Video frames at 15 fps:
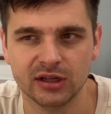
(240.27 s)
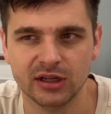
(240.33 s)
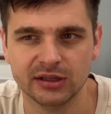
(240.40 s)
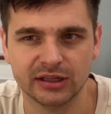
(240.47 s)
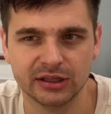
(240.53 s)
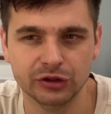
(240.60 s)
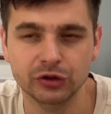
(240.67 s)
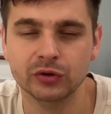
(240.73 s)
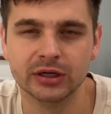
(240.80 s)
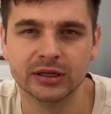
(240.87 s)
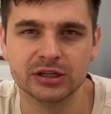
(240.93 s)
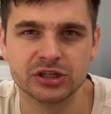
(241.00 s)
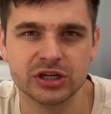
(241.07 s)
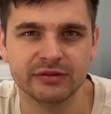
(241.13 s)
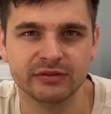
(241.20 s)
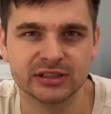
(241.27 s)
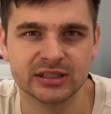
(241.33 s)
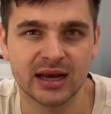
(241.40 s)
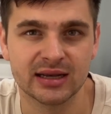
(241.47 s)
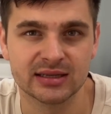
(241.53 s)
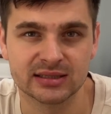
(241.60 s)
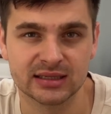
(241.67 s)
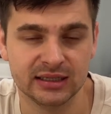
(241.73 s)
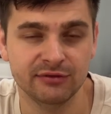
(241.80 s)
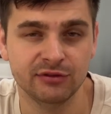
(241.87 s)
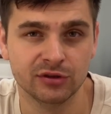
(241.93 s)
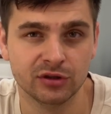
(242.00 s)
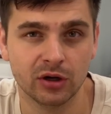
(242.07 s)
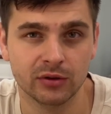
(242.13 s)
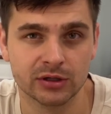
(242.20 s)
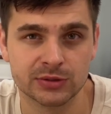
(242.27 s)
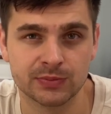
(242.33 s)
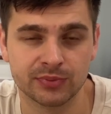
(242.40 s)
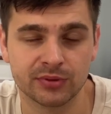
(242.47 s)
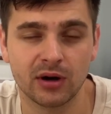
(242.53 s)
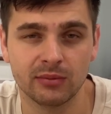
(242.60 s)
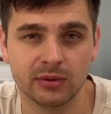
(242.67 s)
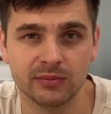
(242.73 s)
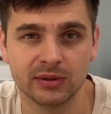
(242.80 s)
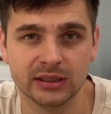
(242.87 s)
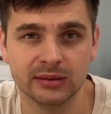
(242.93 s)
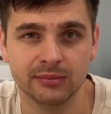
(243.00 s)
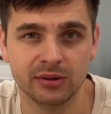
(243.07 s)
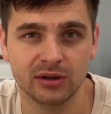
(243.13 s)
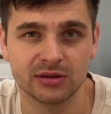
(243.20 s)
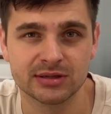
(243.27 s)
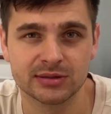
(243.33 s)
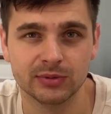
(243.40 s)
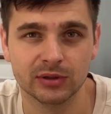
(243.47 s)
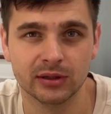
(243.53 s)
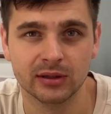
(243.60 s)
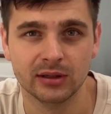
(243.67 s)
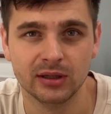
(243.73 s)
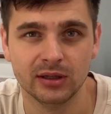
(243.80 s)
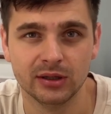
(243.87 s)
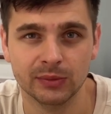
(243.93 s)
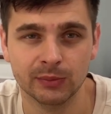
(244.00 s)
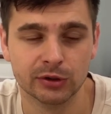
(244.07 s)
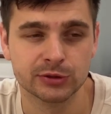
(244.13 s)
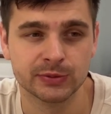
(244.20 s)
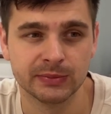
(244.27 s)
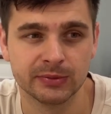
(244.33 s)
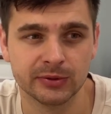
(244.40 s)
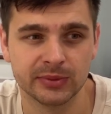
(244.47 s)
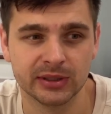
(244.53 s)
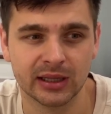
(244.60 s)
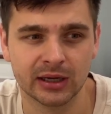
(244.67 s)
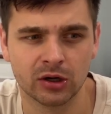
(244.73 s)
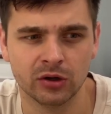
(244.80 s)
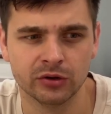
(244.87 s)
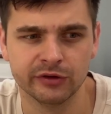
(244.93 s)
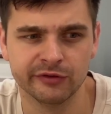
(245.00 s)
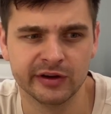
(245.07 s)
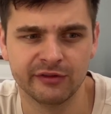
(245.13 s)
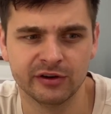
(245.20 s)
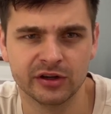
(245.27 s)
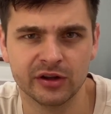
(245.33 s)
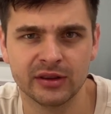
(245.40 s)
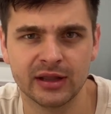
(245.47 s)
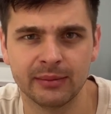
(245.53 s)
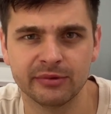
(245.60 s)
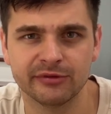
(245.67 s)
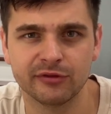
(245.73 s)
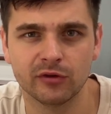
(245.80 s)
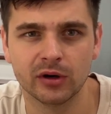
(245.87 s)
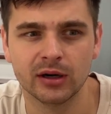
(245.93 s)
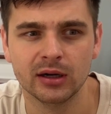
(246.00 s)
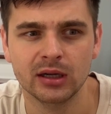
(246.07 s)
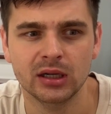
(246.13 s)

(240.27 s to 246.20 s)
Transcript: that you can achieve a task, even though it's probably impossible. Most people will be like, oh, you've never done that before.